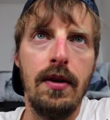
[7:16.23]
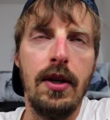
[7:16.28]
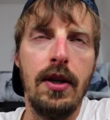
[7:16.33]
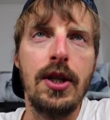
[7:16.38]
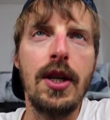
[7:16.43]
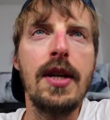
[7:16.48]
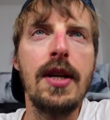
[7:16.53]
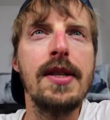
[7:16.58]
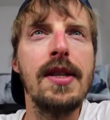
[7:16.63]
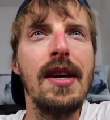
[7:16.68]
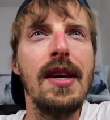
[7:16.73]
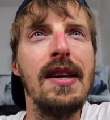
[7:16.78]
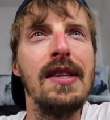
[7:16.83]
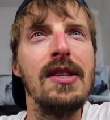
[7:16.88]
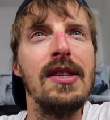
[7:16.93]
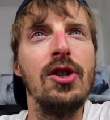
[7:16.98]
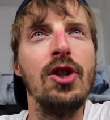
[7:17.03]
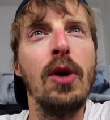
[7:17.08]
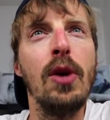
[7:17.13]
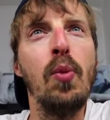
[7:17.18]
the shell
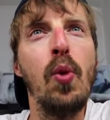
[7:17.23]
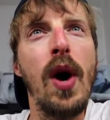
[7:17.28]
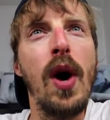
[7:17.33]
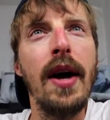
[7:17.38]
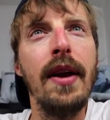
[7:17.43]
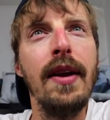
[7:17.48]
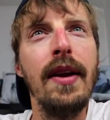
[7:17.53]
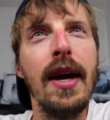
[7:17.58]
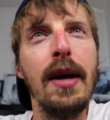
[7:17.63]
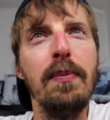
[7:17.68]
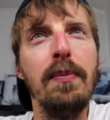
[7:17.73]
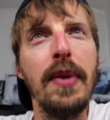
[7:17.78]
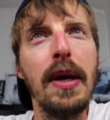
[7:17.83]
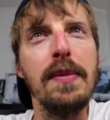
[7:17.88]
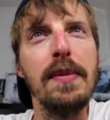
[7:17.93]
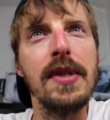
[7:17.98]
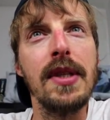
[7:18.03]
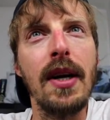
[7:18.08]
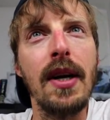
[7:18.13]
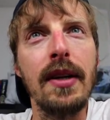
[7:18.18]
says job 1
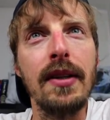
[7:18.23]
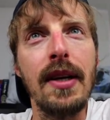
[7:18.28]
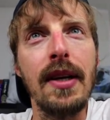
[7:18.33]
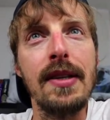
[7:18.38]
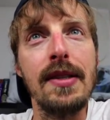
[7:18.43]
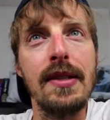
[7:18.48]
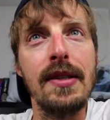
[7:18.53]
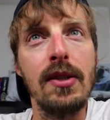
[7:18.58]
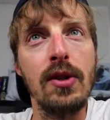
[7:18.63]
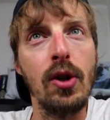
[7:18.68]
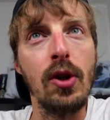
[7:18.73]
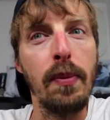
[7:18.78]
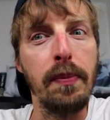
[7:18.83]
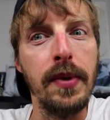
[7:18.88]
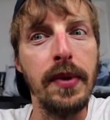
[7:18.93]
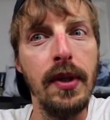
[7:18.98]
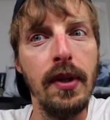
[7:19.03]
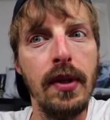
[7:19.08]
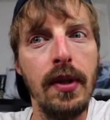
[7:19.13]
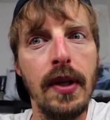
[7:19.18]
npm start as
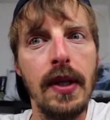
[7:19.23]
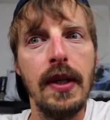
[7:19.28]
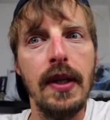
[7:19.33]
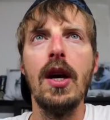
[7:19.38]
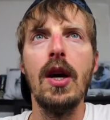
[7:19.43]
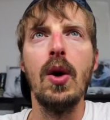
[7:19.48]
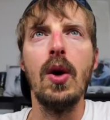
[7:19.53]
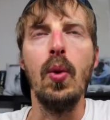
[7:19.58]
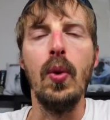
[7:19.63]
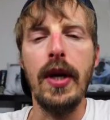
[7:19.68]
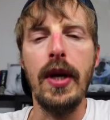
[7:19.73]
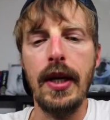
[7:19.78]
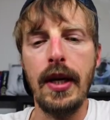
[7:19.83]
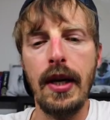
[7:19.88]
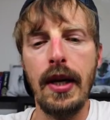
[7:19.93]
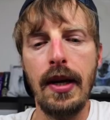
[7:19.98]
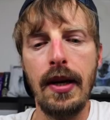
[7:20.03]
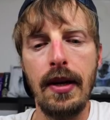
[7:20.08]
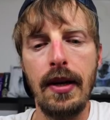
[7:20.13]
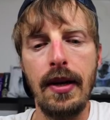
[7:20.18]
stopped. We
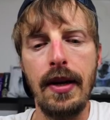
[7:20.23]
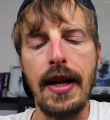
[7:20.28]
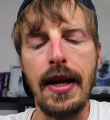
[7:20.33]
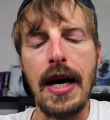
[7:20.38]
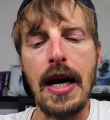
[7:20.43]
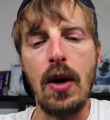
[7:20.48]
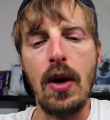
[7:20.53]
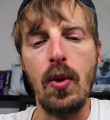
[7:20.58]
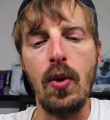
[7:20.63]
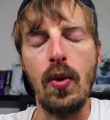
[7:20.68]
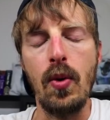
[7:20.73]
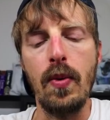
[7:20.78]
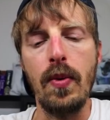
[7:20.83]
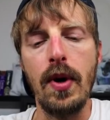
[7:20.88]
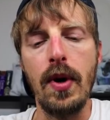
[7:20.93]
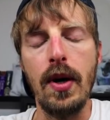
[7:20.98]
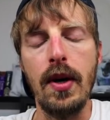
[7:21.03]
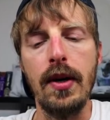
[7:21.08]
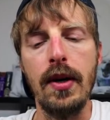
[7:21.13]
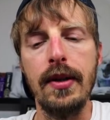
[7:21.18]
can now
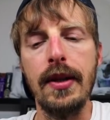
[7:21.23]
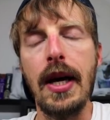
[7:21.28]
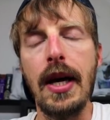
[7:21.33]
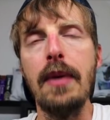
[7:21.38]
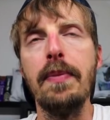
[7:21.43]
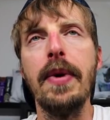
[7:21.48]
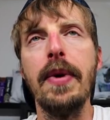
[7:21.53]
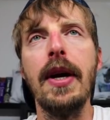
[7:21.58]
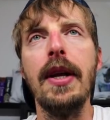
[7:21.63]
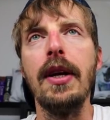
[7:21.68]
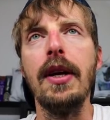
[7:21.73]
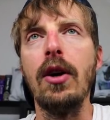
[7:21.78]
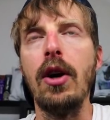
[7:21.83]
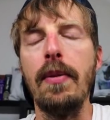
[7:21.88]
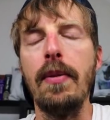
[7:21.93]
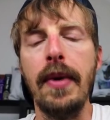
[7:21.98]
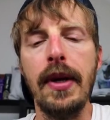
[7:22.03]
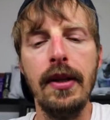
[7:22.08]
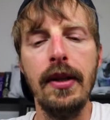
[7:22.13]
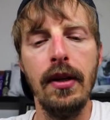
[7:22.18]
type any
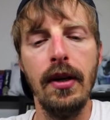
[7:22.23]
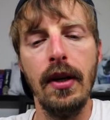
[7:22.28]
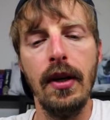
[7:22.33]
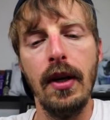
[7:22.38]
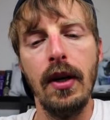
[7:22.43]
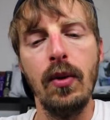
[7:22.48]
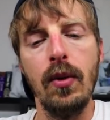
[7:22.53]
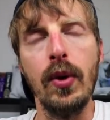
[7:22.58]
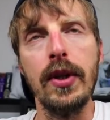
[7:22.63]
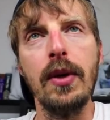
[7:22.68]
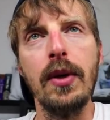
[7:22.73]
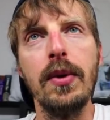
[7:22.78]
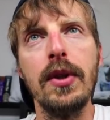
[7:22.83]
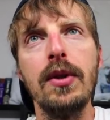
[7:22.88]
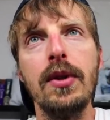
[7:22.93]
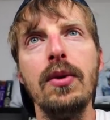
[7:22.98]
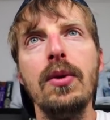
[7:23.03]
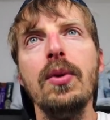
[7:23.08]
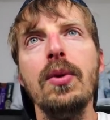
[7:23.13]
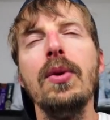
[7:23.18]
command. What I
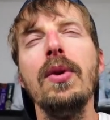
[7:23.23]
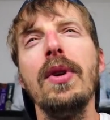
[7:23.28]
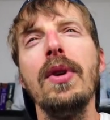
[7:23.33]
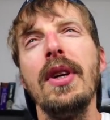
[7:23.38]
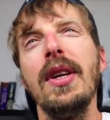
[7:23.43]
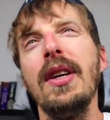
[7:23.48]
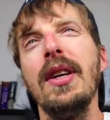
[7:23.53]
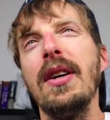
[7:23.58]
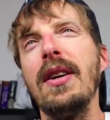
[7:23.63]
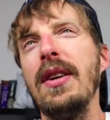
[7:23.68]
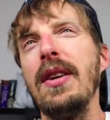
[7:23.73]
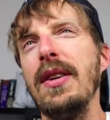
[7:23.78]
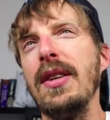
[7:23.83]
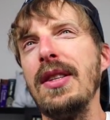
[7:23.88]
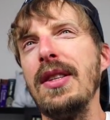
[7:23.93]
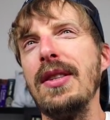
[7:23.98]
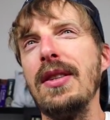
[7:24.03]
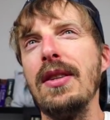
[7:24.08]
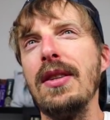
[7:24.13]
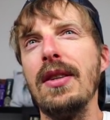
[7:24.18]
want to do here
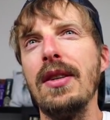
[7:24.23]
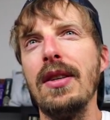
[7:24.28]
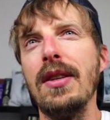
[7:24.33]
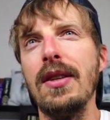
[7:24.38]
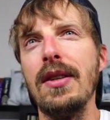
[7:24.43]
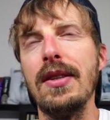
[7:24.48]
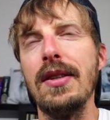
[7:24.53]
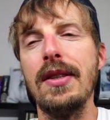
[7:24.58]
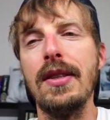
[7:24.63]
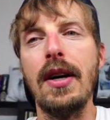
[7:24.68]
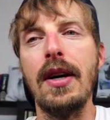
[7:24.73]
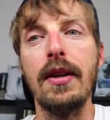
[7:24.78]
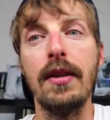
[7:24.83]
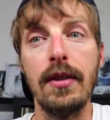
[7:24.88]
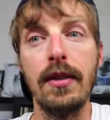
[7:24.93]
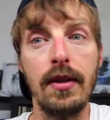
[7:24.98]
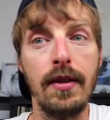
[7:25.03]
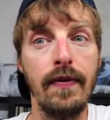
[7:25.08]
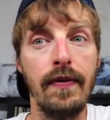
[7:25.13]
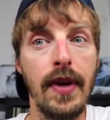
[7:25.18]
is
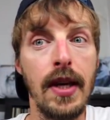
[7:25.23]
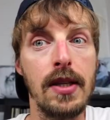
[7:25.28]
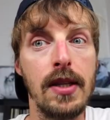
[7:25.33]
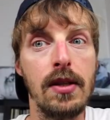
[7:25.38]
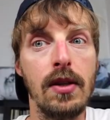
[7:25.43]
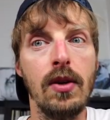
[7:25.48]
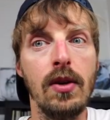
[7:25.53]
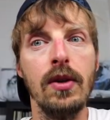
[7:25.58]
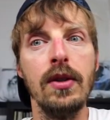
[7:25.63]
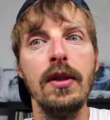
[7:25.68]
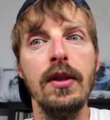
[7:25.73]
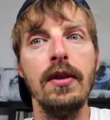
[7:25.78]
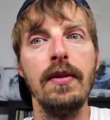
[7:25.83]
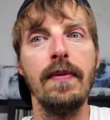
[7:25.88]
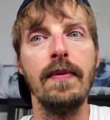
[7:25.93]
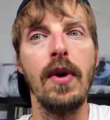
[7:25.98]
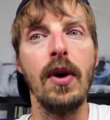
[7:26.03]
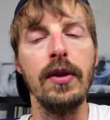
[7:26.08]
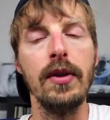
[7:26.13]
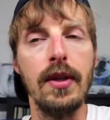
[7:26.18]
start VS Code
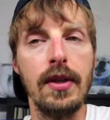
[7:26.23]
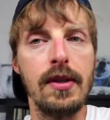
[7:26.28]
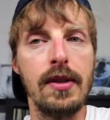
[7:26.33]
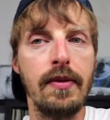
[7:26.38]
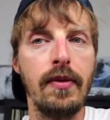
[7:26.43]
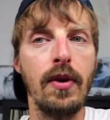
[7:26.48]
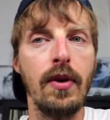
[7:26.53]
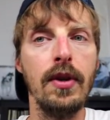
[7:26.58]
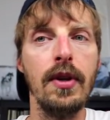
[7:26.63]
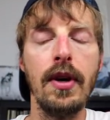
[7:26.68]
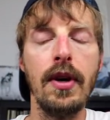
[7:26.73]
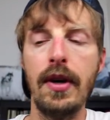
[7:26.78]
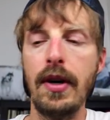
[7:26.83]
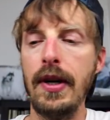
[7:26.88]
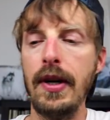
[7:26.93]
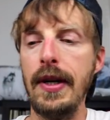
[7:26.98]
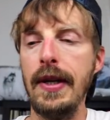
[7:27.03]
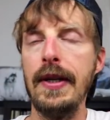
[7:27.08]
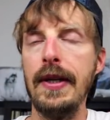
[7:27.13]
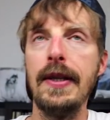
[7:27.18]
on this
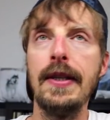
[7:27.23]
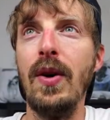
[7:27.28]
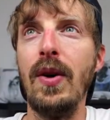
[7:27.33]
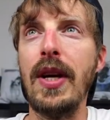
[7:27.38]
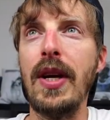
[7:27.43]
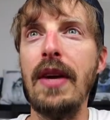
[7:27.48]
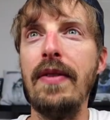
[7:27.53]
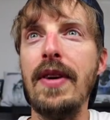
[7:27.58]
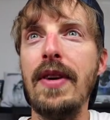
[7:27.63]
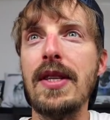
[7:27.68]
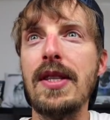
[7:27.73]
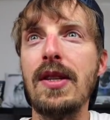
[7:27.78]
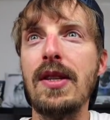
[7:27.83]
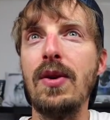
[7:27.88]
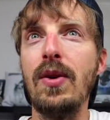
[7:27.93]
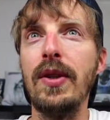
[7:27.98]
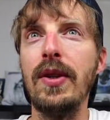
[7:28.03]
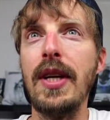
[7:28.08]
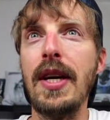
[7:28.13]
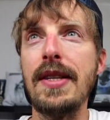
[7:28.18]
folder. Okay, VS
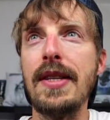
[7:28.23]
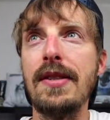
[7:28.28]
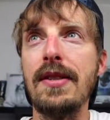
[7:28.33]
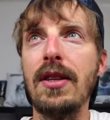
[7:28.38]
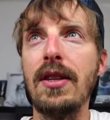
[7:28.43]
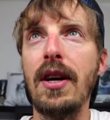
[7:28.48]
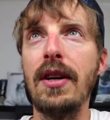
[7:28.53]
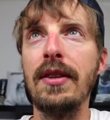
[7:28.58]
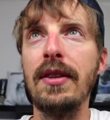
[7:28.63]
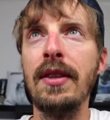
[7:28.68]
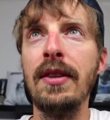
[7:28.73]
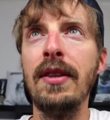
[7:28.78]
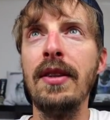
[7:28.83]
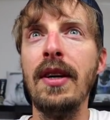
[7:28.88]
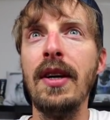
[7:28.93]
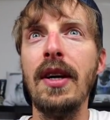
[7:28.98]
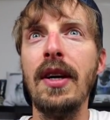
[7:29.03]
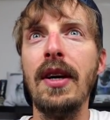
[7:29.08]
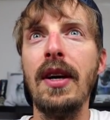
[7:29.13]
Code has started.